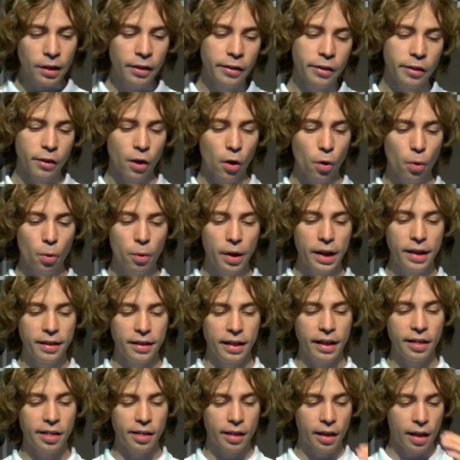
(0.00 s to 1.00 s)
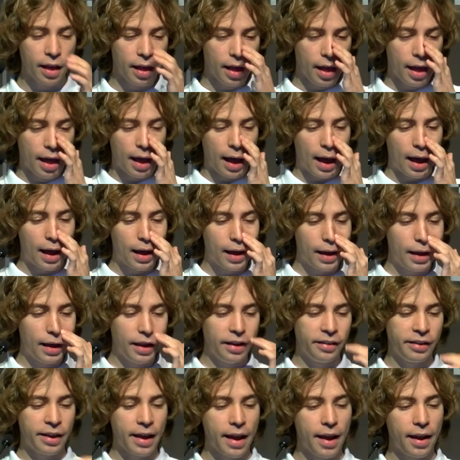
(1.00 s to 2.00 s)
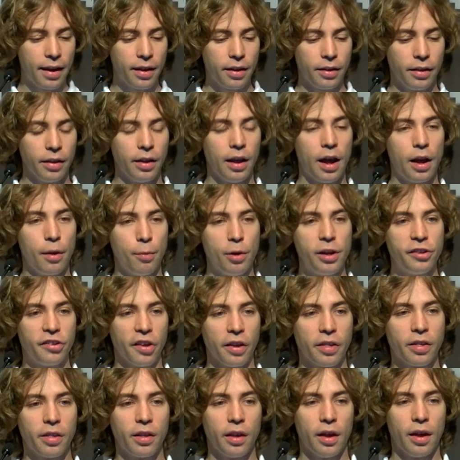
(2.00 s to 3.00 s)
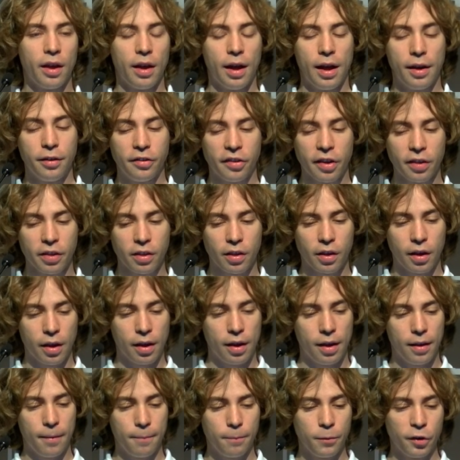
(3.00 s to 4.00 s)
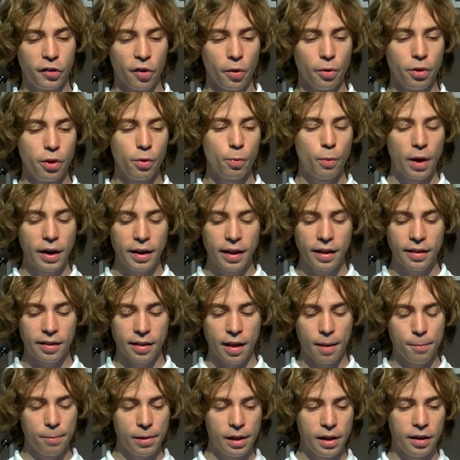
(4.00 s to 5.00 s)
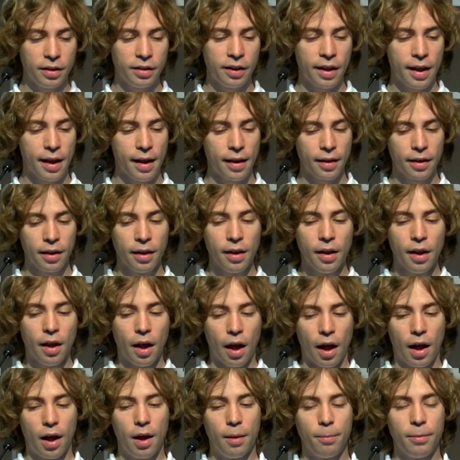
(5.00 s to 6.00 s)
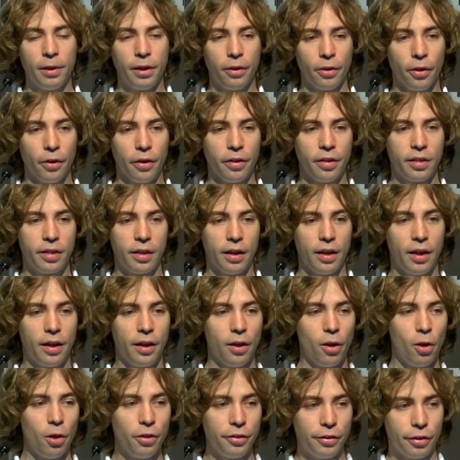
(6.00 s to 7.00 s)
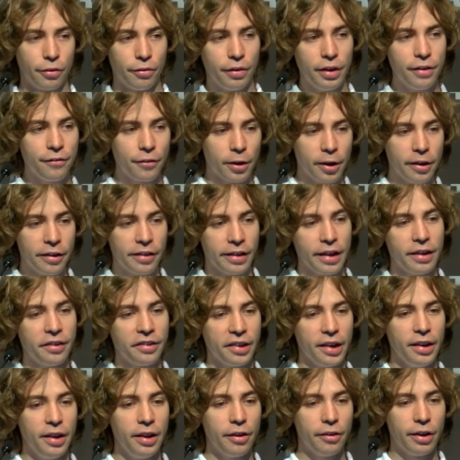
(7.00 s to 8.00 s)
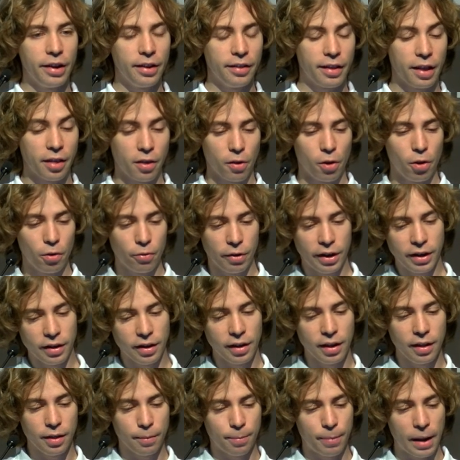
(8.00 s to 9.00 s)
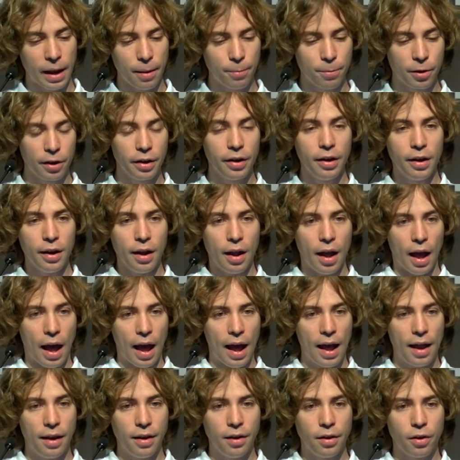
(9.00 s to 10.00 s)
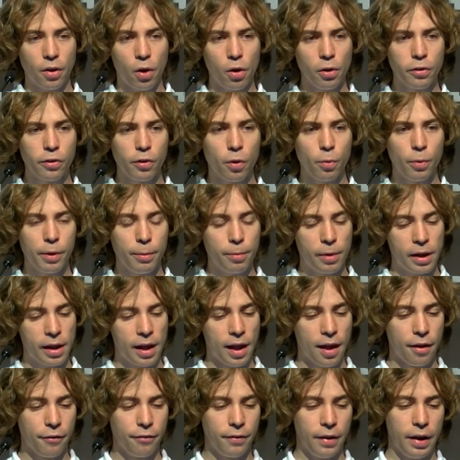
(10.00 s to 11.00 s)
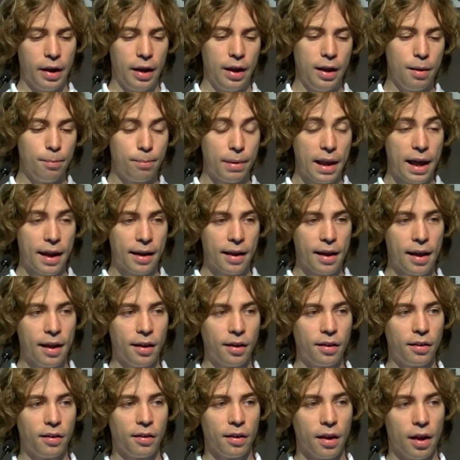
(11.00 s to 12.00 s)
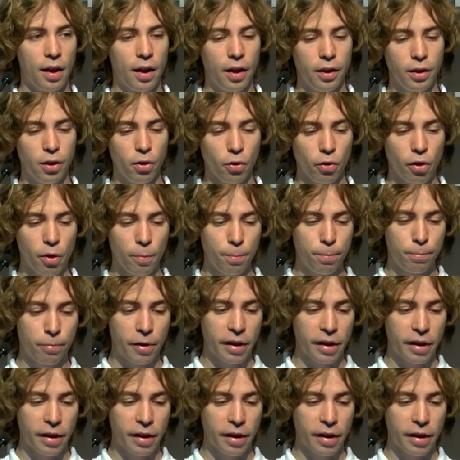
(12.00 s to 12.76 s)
So in this attack, I just show you one example attack because all the reverse engineering that's all written in the paper. And also we will have a Black Hat Europe